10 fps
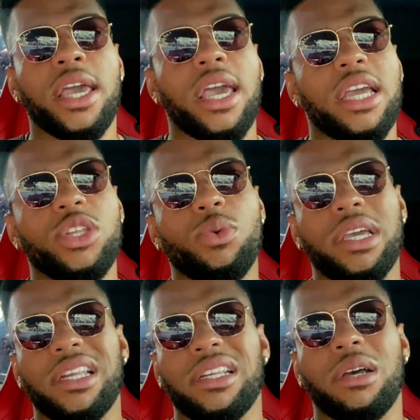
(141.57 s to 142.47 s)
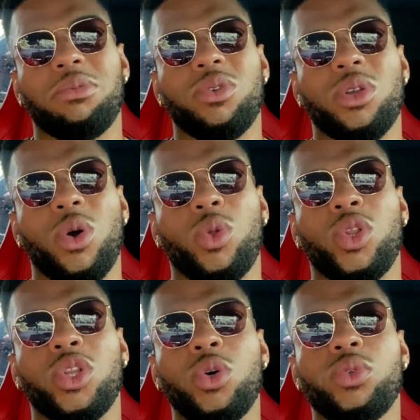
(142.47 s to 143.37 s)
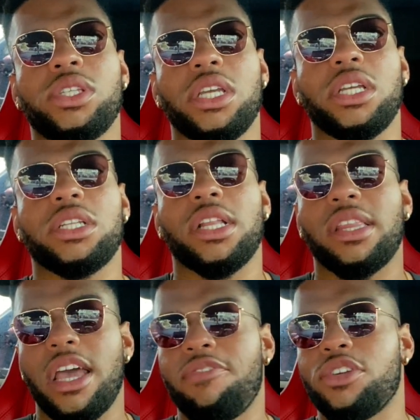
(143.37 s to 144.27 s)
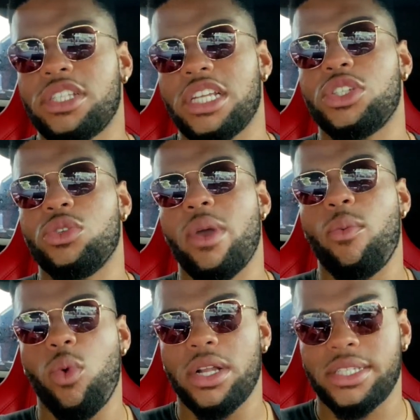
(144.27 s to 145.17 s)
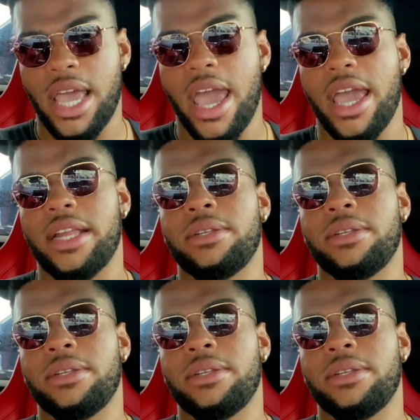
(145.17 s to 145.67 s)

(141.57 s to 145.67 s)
and you end up losing the leverage that you once had,